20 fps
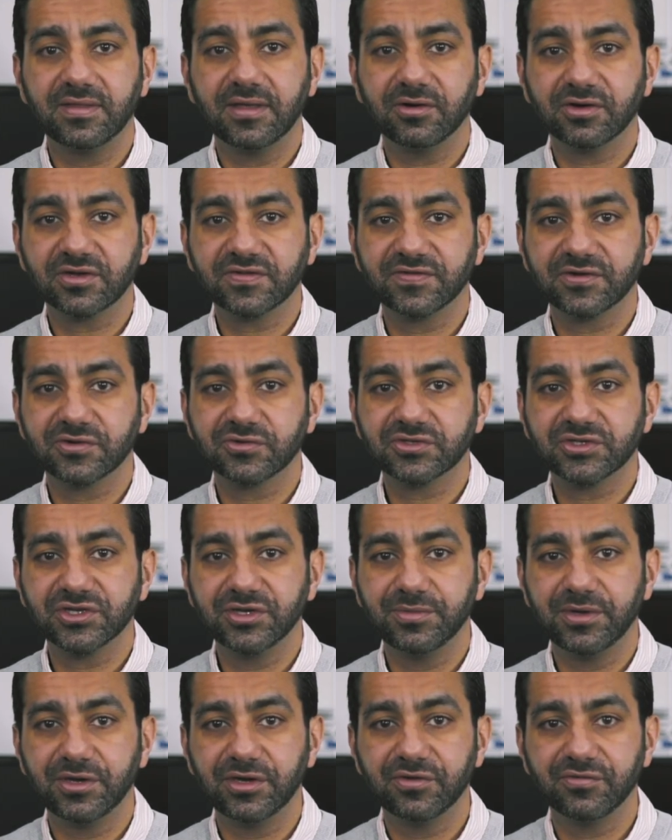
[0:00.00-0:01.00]
in the Oxford
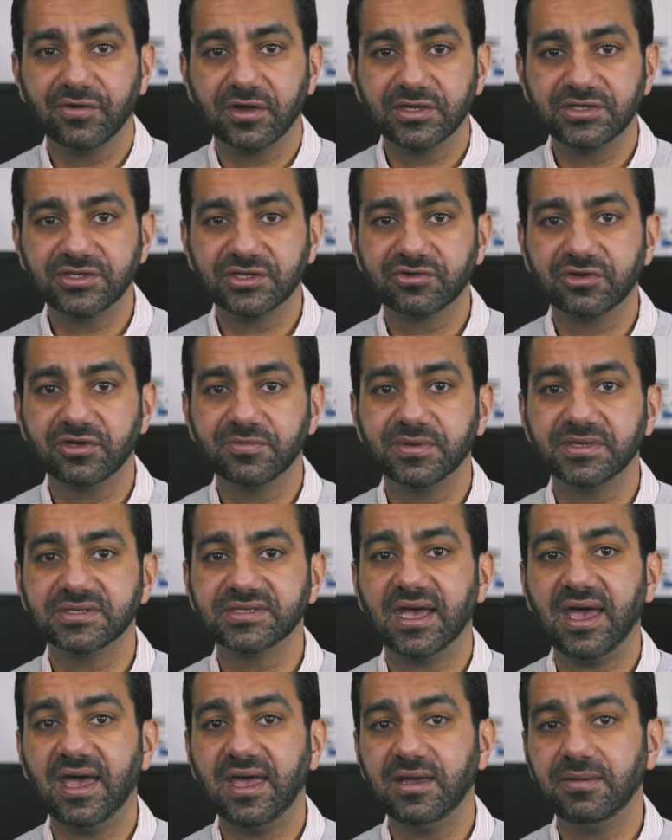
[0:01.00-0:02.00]
Autoimmune Neurology Group
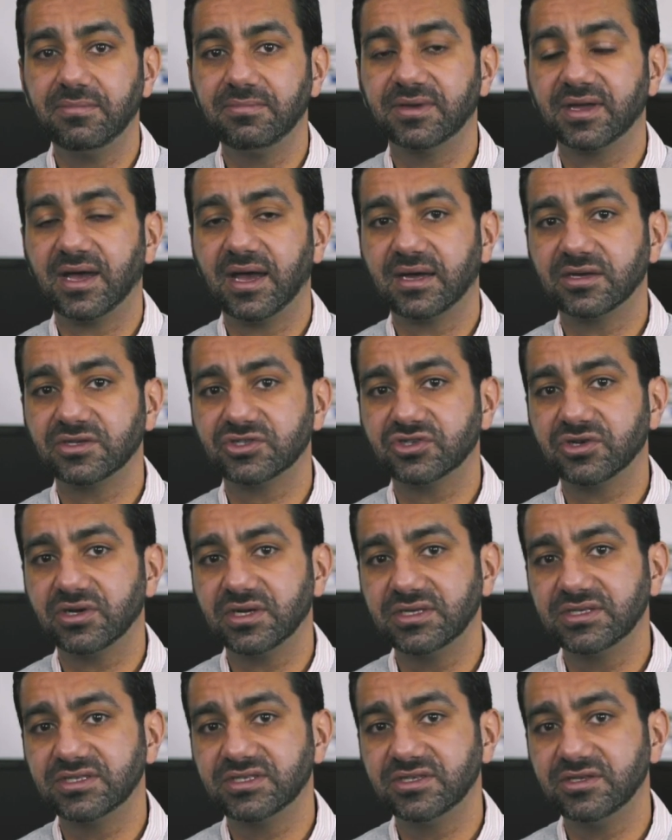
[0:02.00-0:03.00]
is aimed at
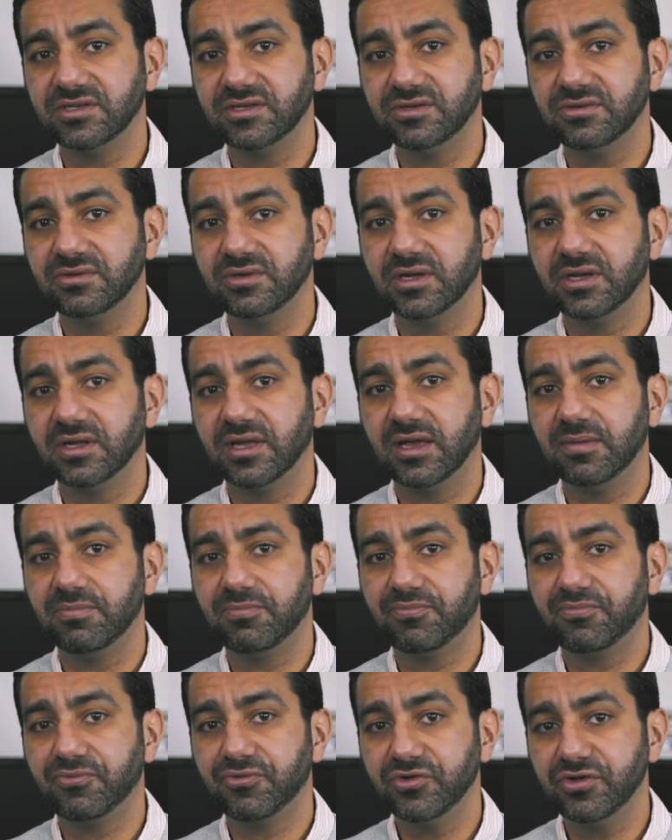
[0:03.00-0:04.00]
trying to
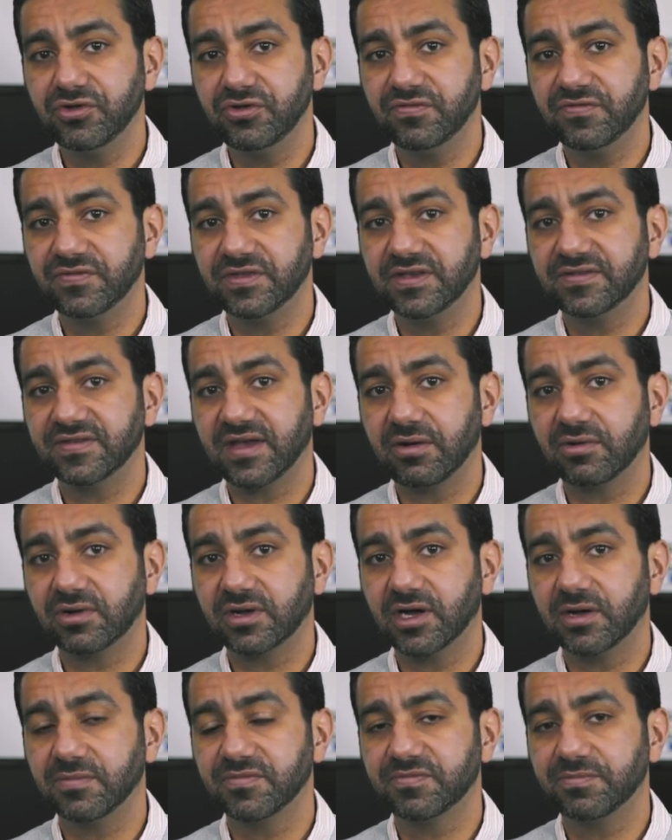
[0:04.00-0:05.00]
improve these
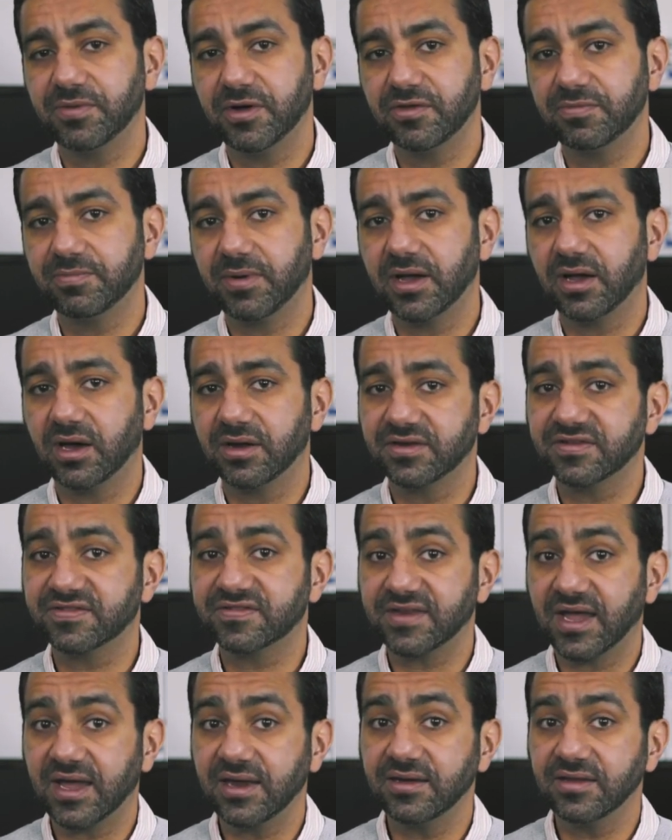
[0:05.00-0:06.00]
outcomes both by
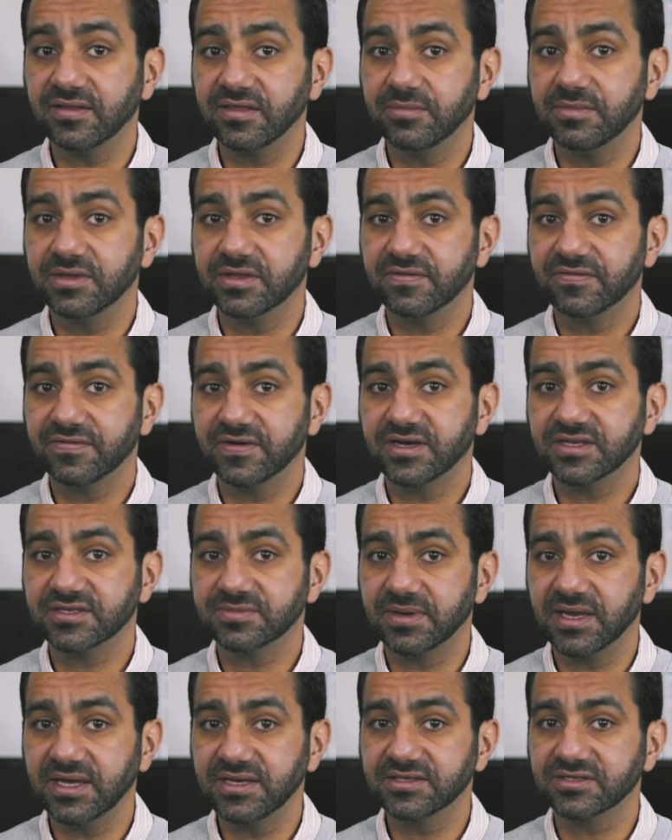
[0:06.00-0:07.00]
understanding them in the first
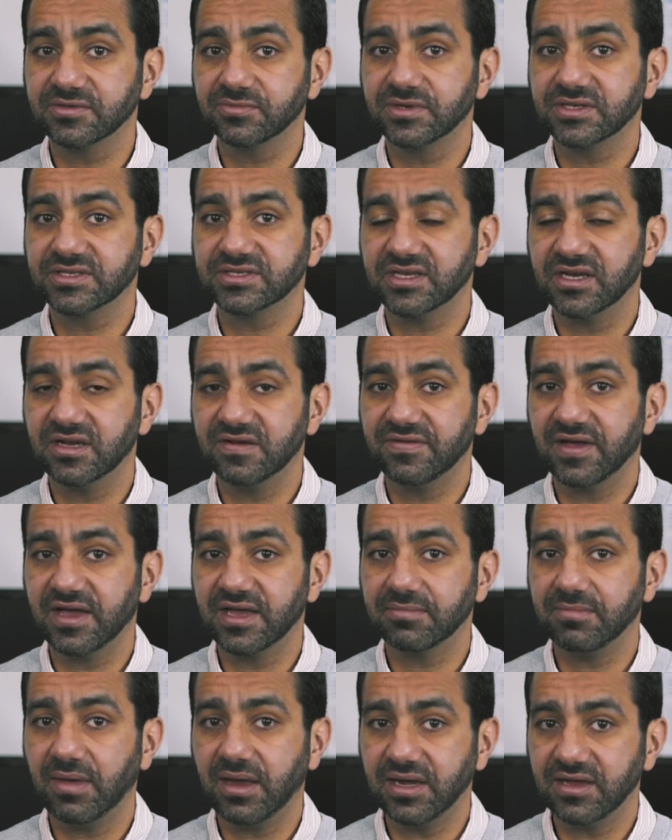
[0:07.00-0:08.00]
place, and we're
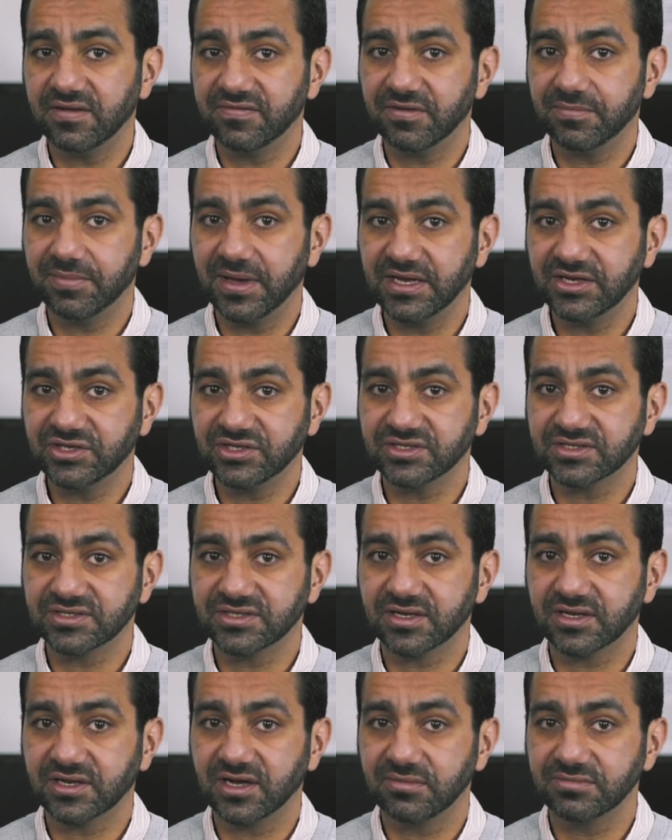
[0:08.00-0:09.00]
surveying many of the patients
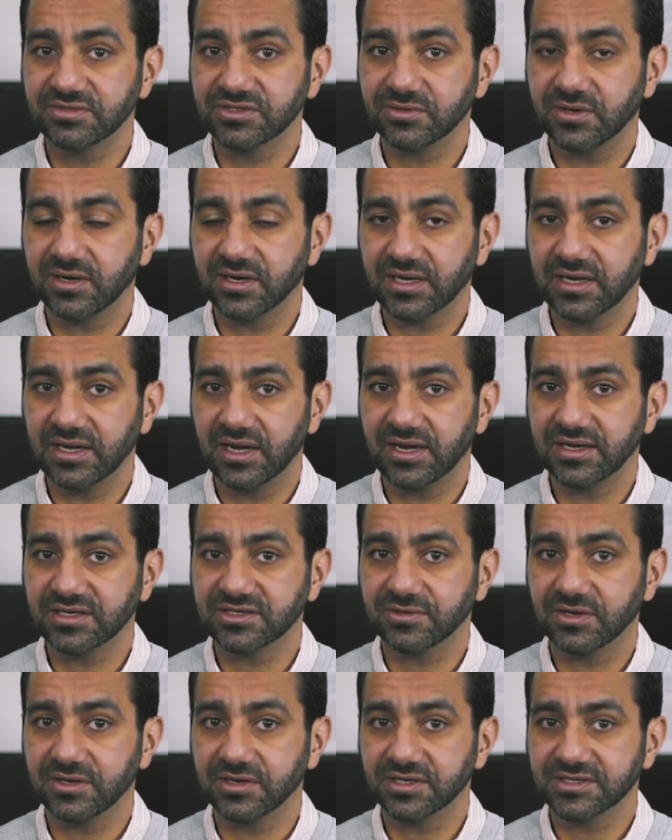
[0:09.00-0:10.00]
that come to our clinic
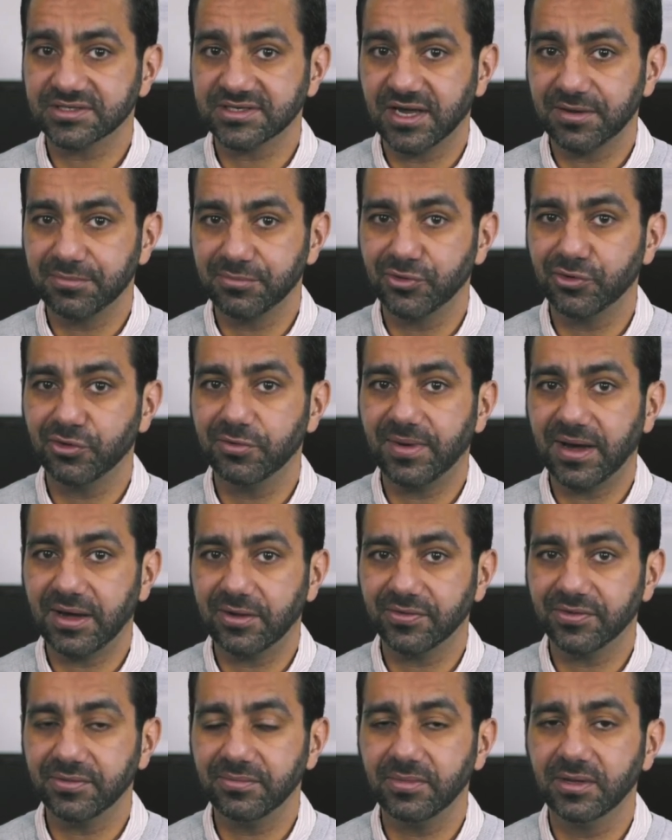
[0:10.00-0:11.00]
to understand more
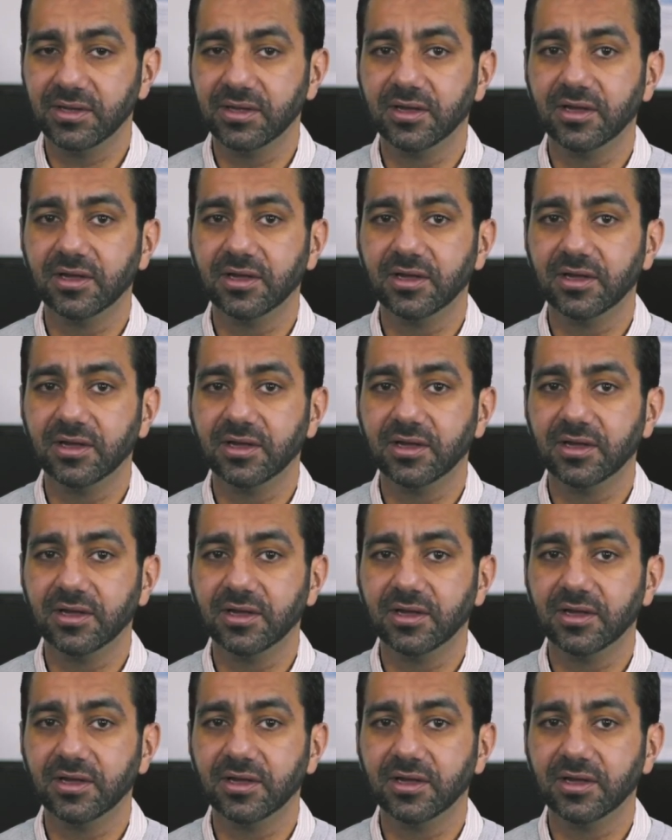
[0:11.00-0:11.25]
about them,